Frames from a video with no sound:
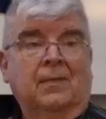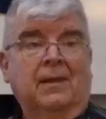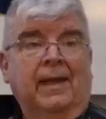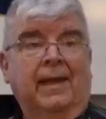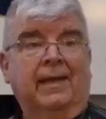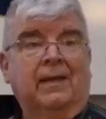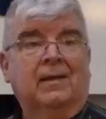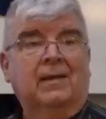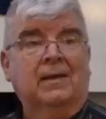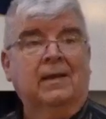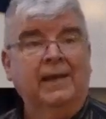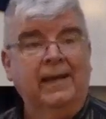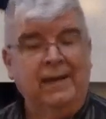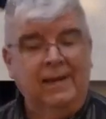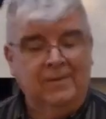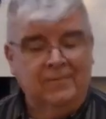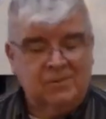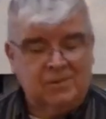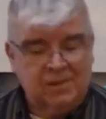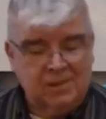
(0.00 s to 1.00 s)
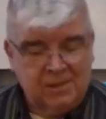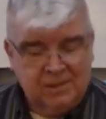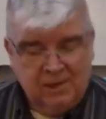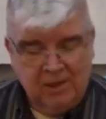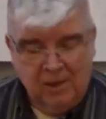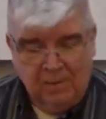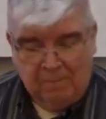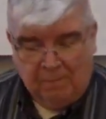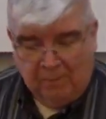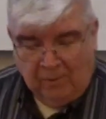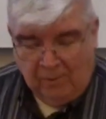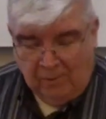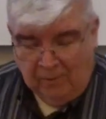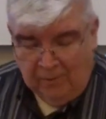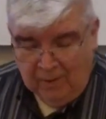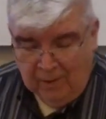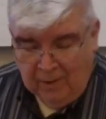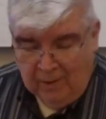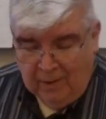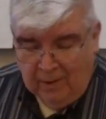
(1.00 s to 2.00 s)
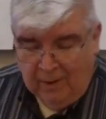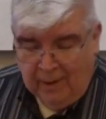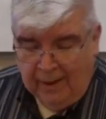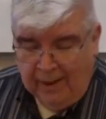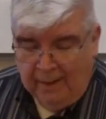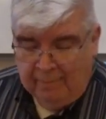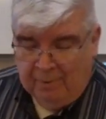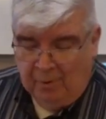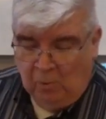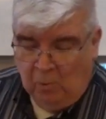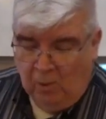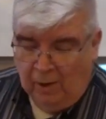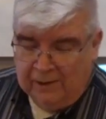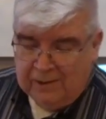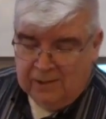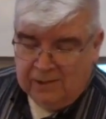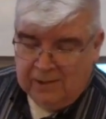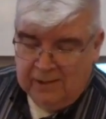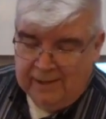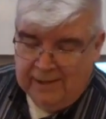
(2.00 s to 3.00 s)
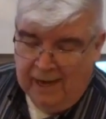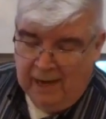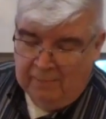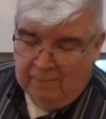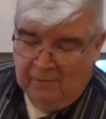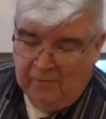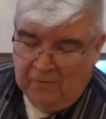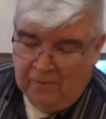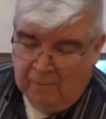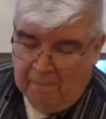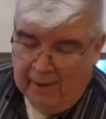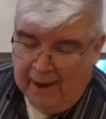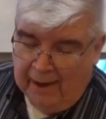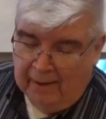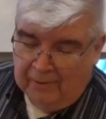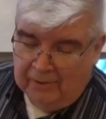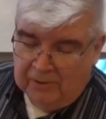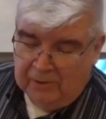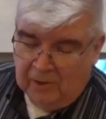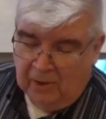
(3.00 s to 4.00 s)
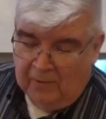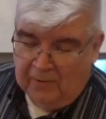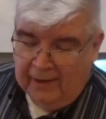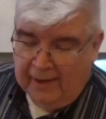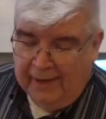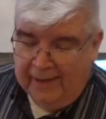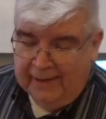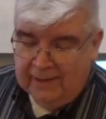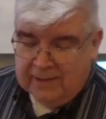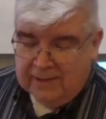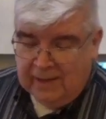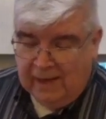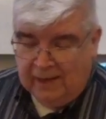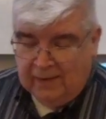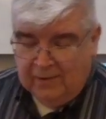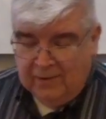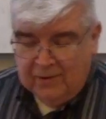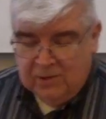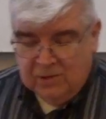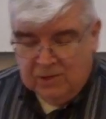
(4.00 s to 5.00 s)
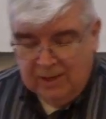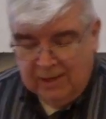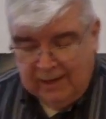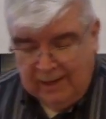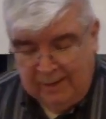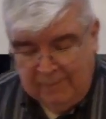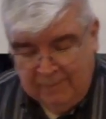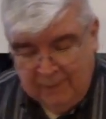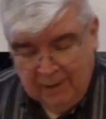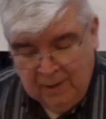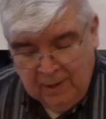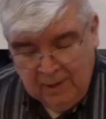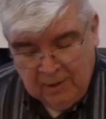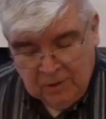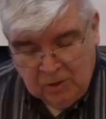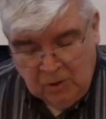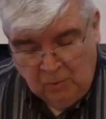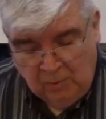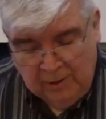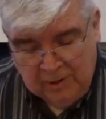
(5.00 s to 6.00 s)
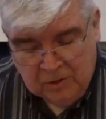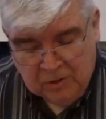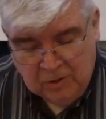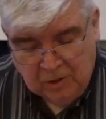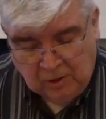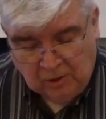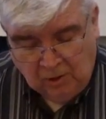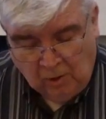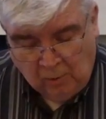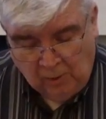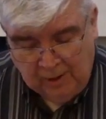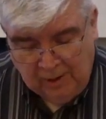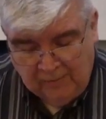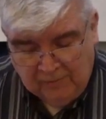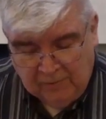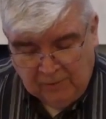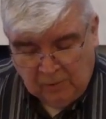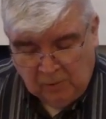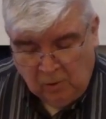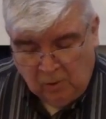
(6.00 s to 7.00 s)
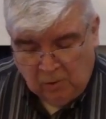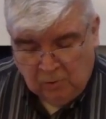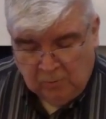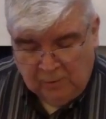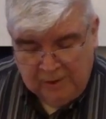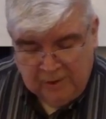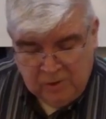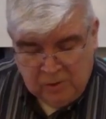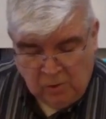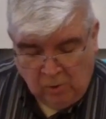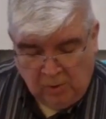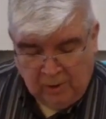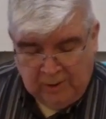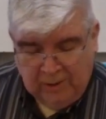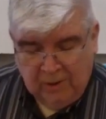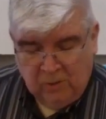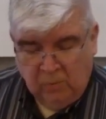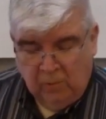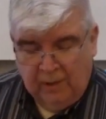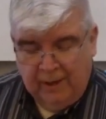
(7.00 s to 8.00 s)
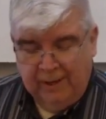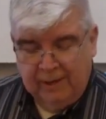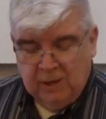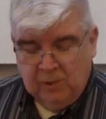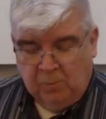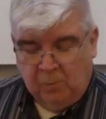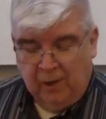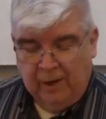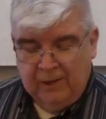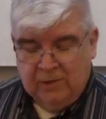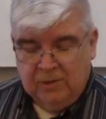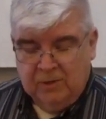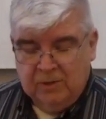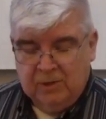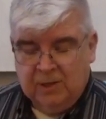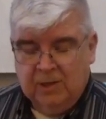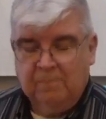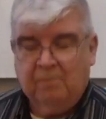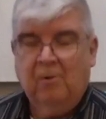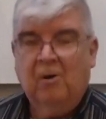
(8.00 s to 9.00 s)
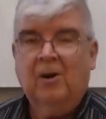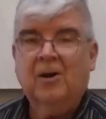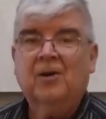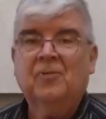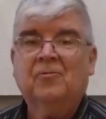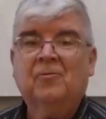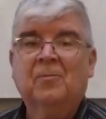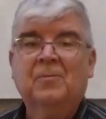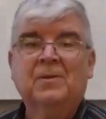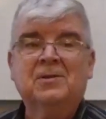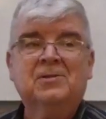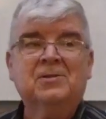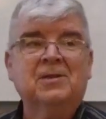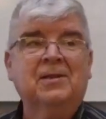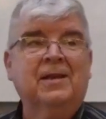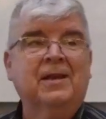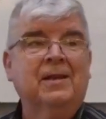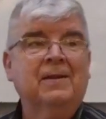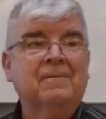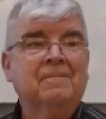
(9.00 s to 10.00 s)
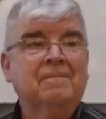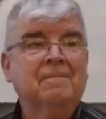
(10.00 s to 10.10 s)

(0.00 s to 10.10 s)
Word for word: It leaves the temple, but what's the name of the mountain on the east side of the city to which the glory of the Lord resorted when his presence departed from the city.